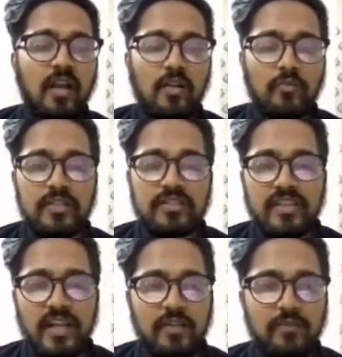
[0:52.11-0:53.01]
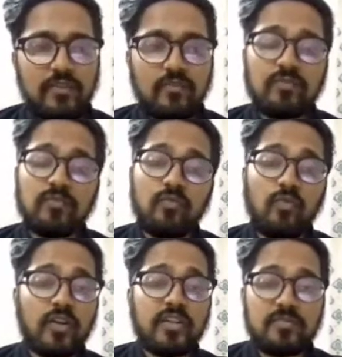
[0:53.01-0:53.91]
we'll start with
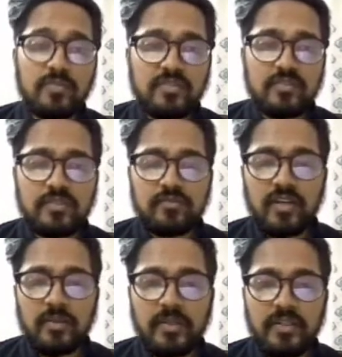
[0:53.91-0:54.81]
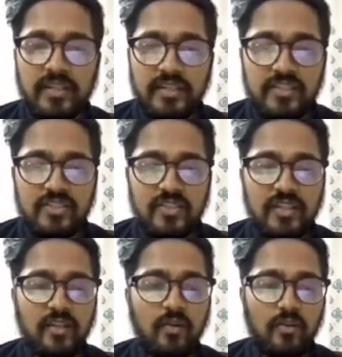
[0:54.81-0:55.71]
what is business environment initially.
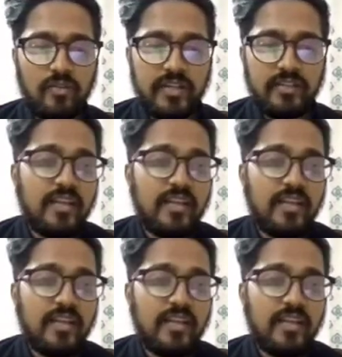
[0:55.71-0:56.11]
All right.